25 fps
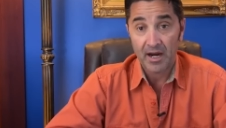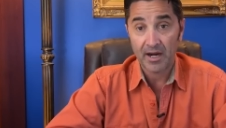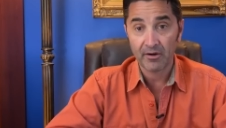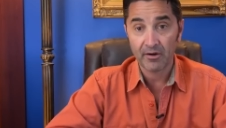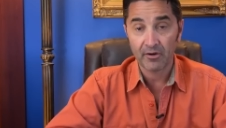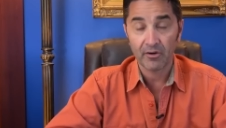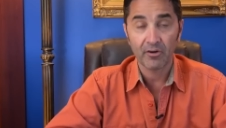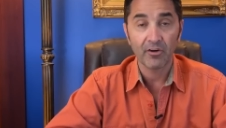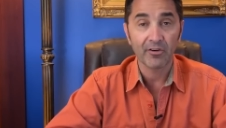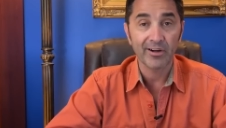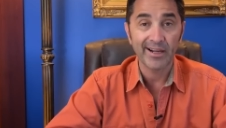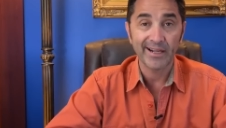I
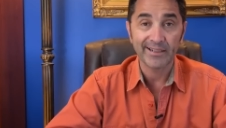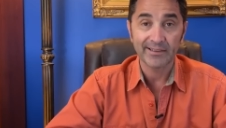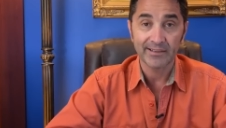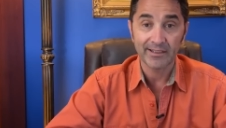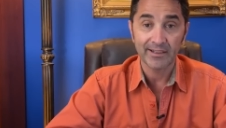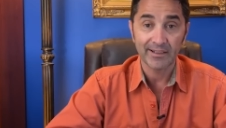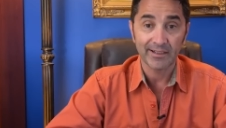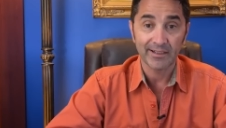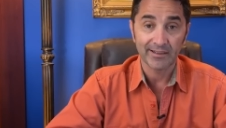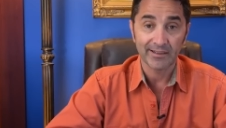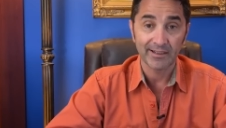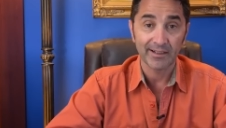don't
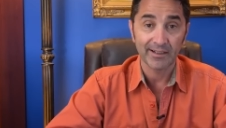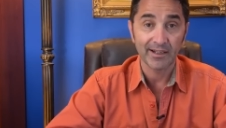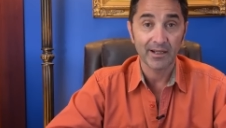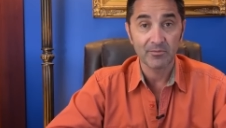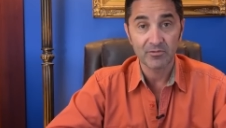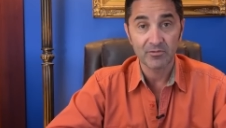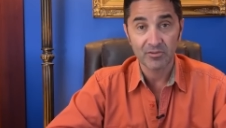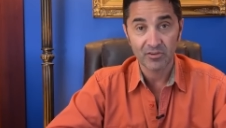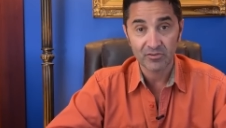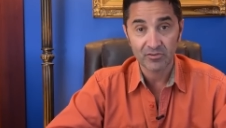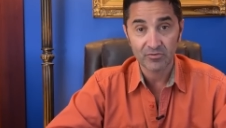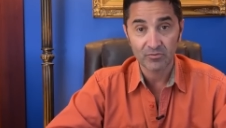connect anything,
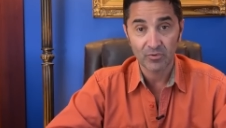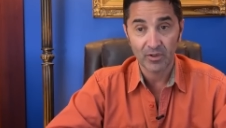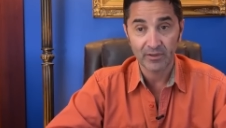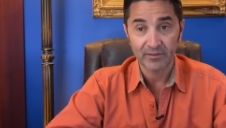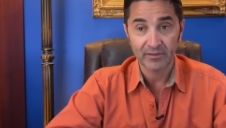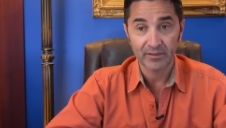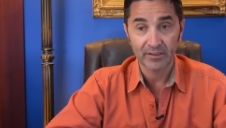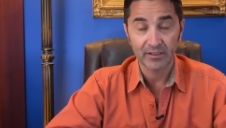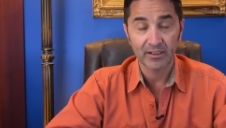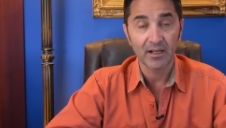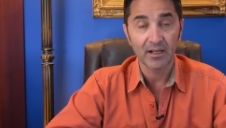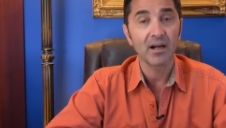I'm just
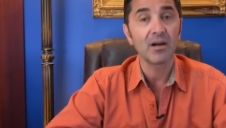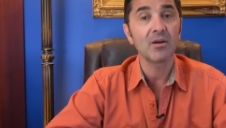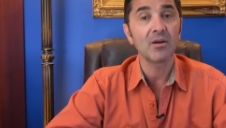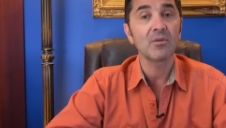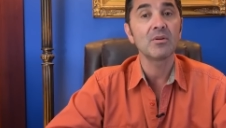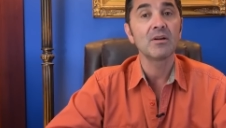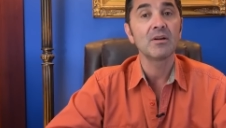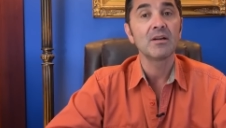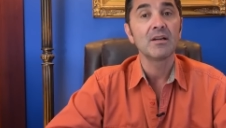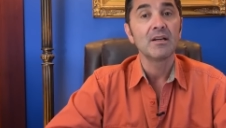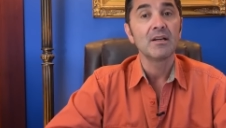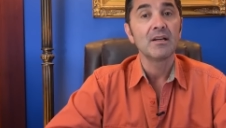wondering
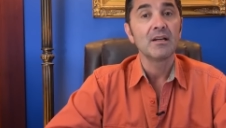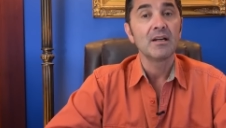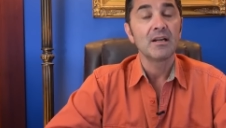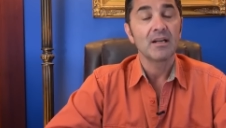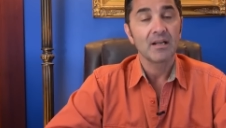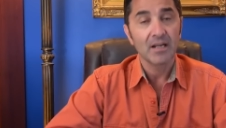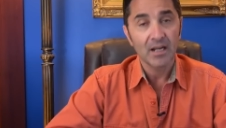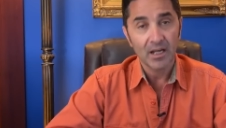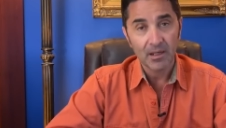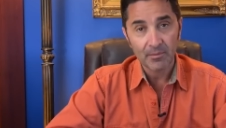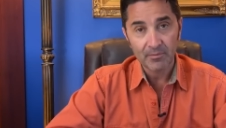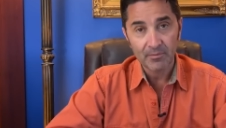how
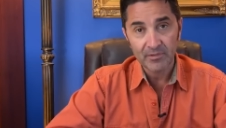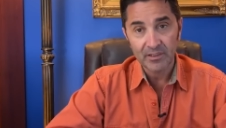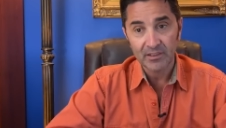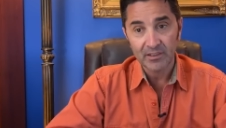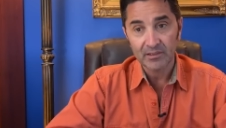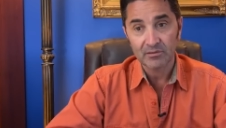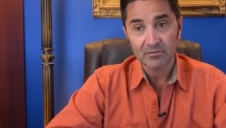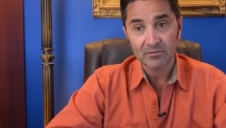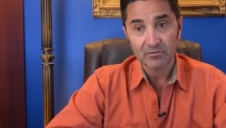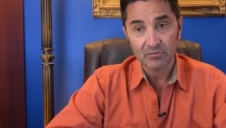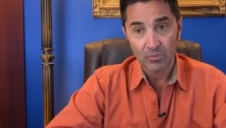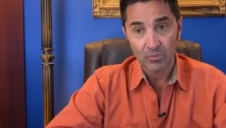come
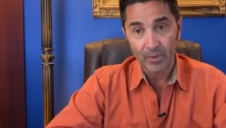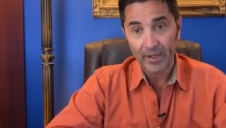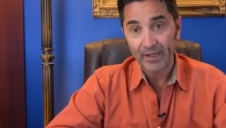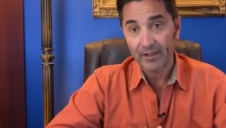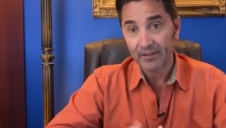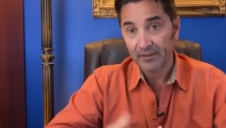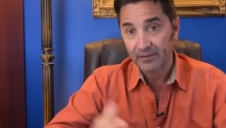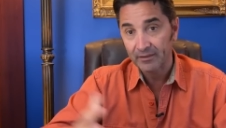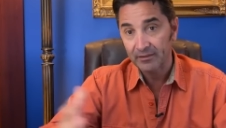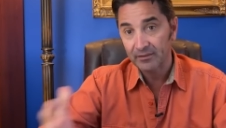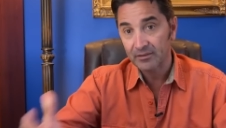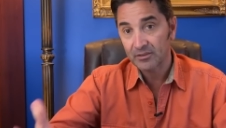that
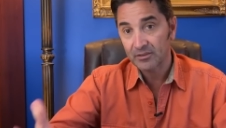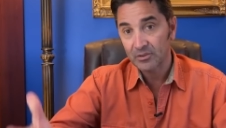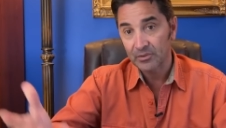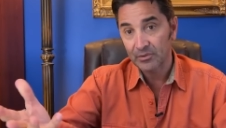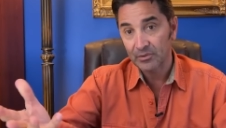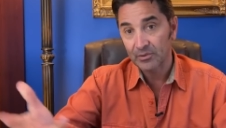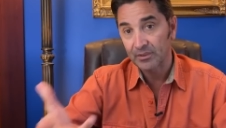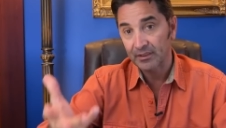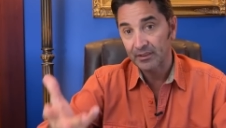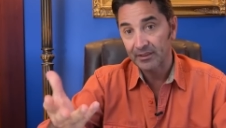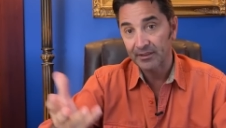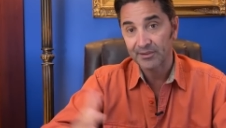Whelan,
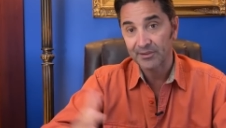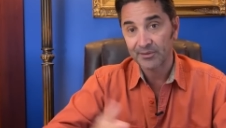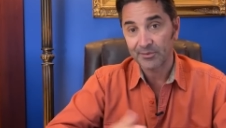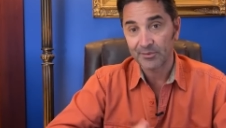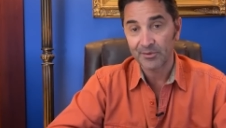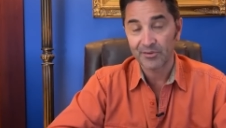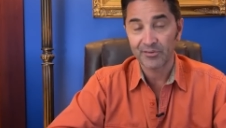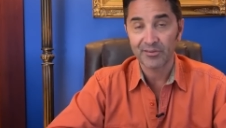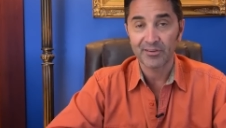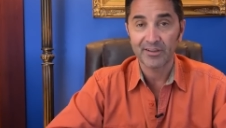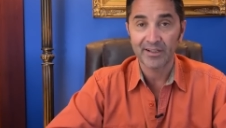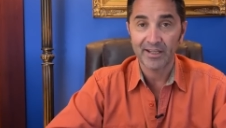who uh,
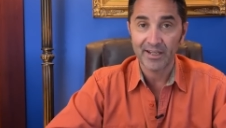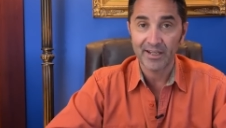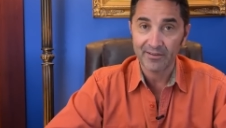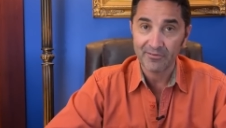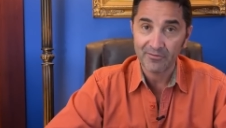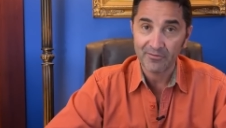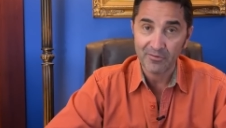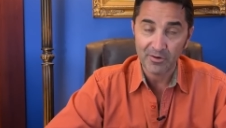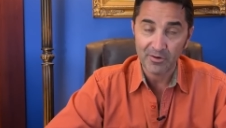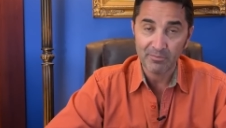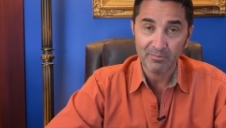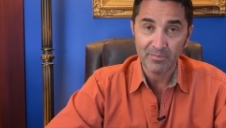was a
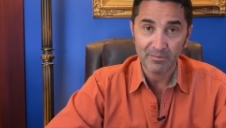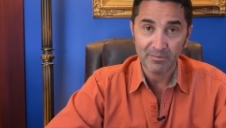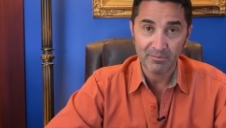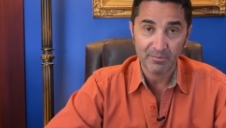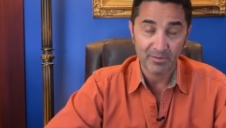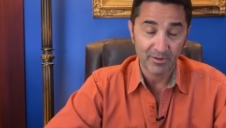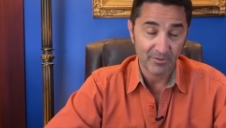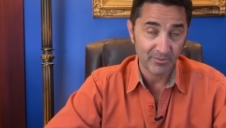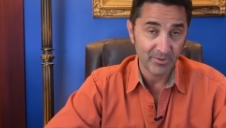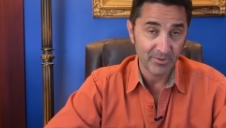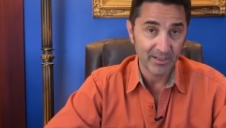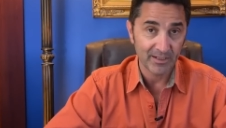former
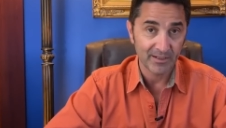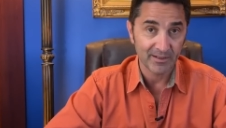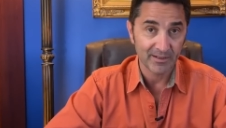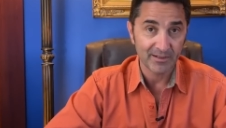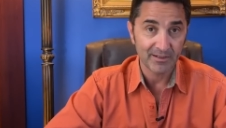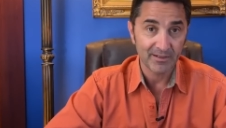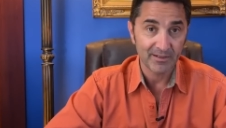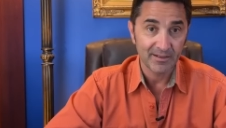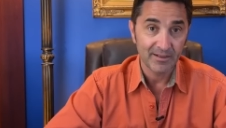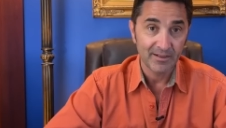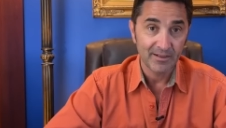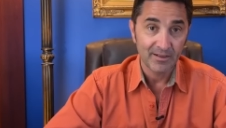
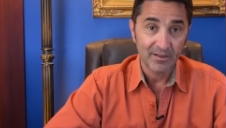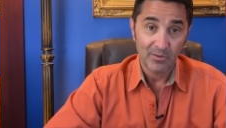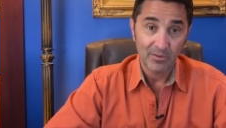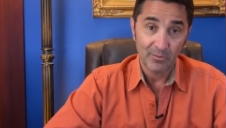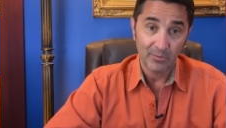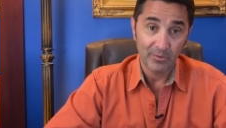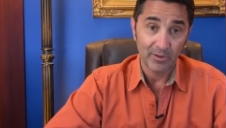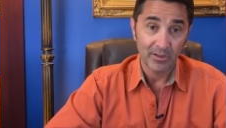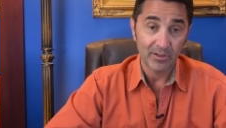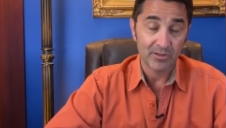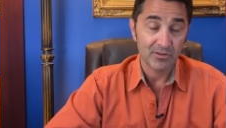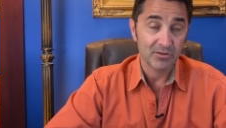Marine,
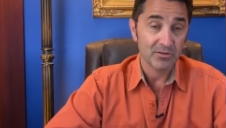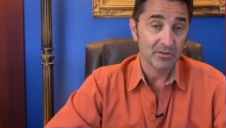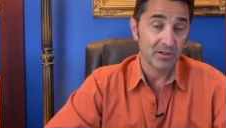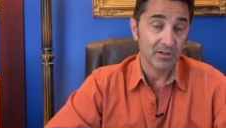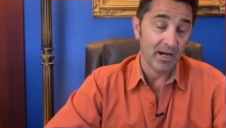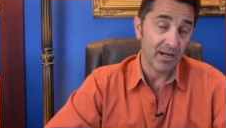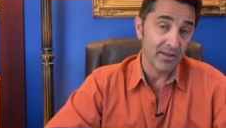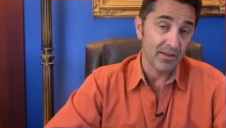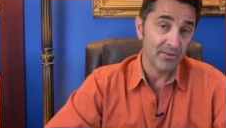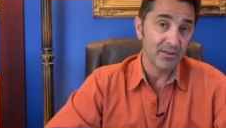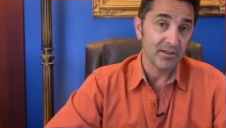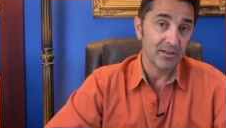which
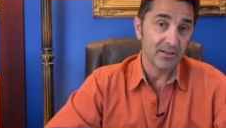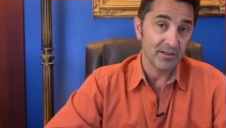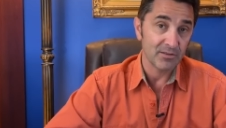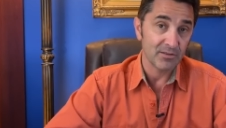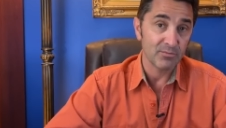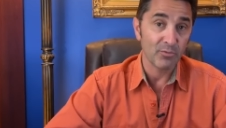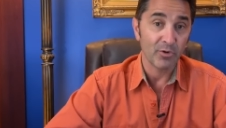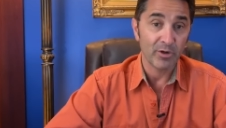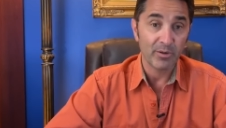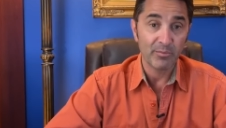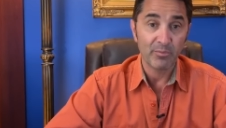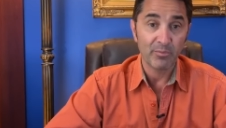I think
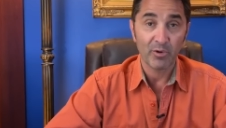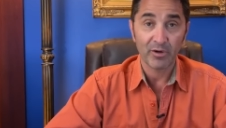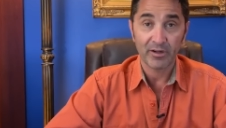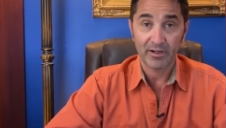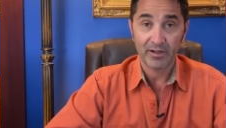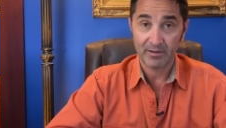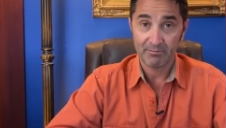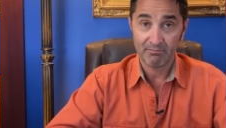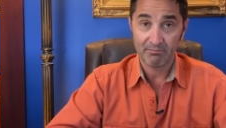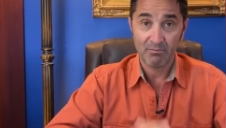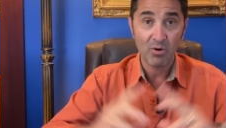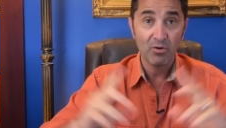is more
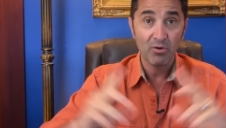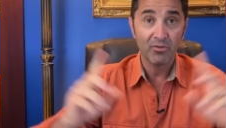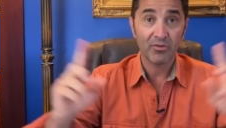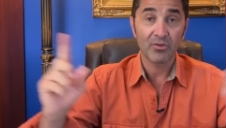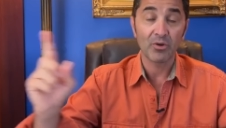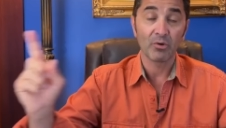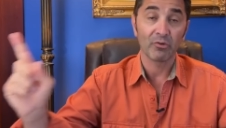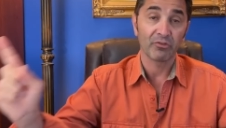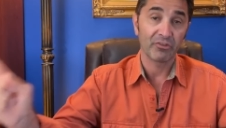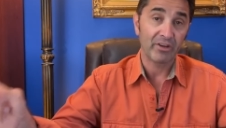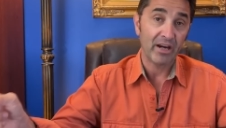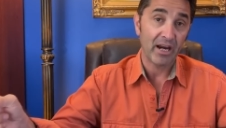important than both
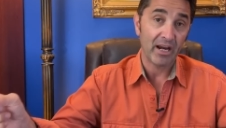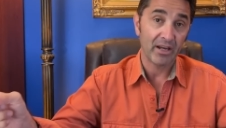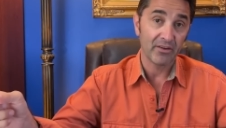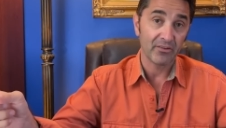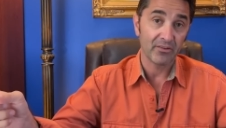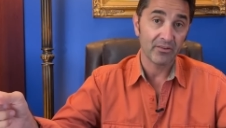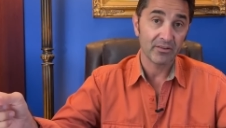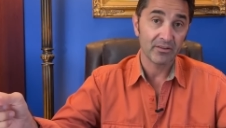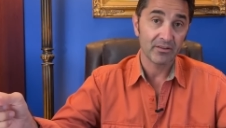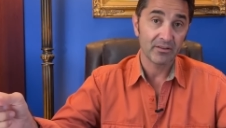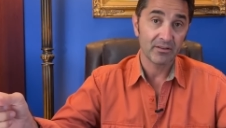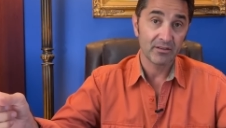those
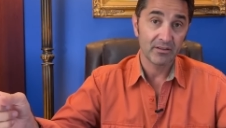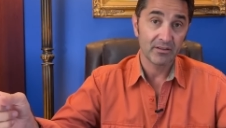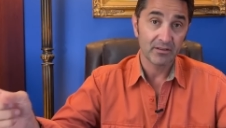guys,